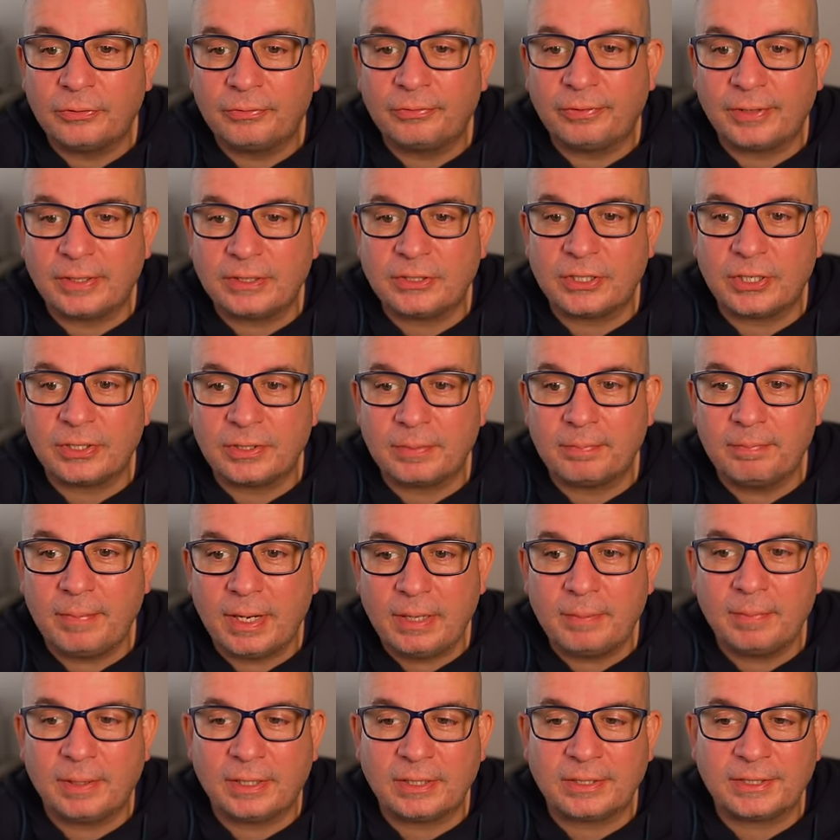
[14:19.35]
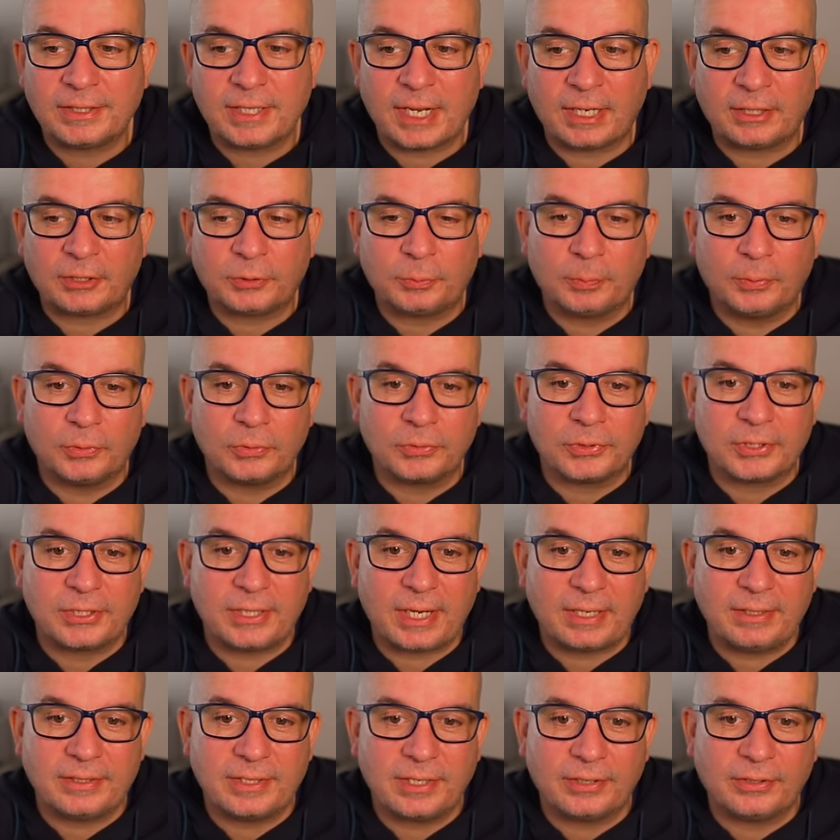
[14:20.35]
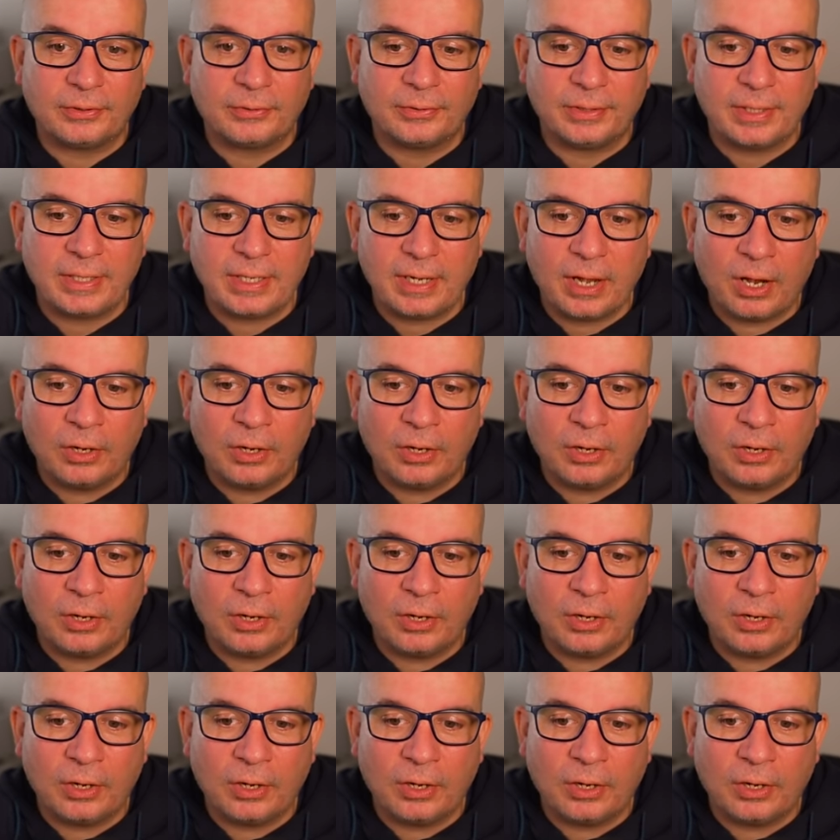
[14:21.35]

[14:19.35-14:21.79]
features a minimalist dashboard centered on the